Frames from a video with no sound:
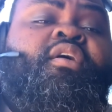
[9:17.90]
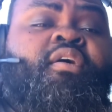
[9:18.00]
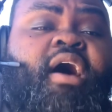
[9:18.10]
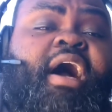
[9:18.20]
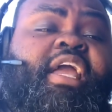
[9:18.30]

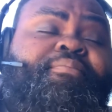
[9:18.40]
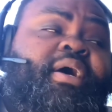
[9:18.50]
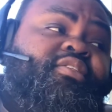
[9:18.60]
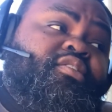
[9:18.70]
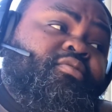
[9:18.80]
I'll keep
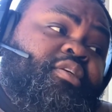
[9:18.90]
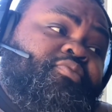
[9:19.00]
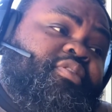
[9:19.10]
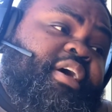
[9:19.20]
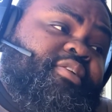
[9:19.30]
y'all tuned in
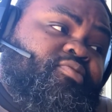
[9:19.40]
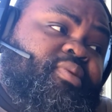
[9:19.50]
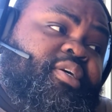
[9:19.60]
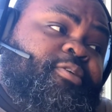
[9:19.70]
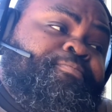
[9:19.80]
with that as
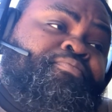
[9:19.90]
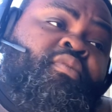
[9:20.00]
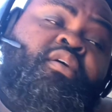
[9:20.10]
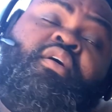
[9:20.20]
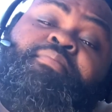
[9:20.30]
well.
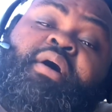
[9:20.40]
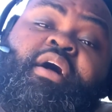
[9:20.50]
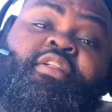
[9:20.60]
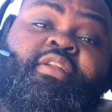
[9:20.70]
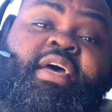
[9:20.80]
But
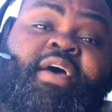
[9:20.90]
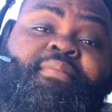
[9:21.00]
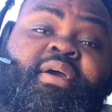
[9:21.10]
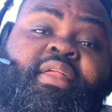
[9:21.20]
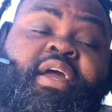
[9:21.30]
other than that,
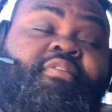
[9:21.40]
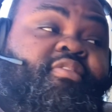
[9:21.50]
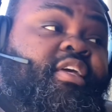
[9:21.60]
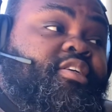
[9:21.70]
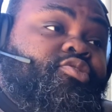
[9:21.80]
man,
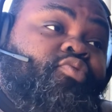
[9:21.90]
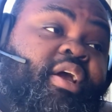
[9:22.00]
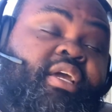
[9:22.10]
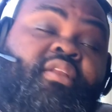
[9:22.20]
everything is great.